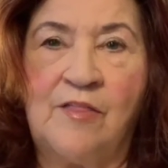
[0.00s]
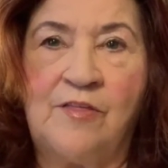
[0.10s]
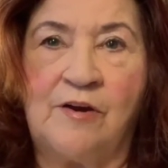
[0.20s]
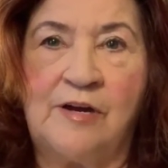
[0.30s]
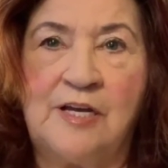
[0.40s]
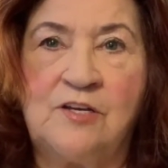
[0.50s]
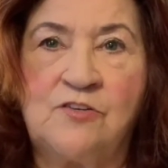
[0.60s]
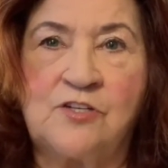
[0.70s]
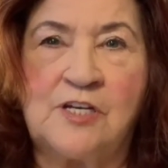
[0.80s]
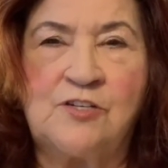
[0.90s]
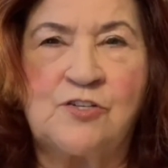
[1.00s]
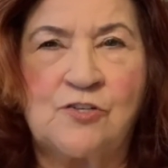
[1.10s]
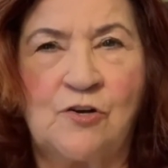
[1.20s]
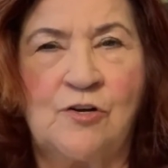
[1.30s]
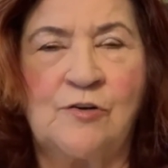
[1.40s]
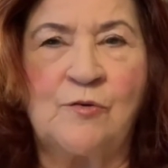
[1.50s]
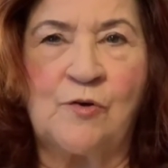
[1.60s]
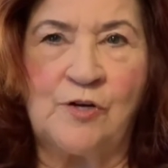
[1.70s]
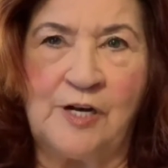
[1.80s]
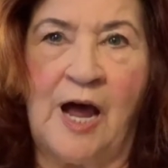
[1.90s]
there is a certain
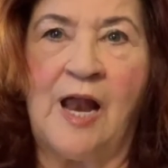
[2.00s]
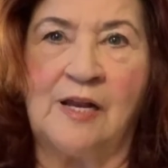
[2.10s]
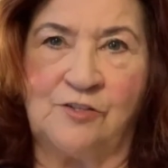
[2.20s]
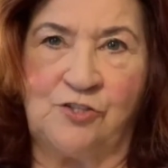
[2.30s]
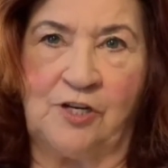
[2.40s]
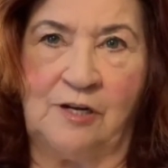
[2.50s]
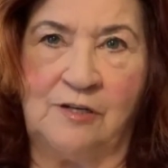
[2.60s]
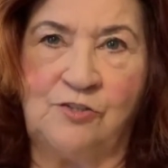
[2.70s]
chronology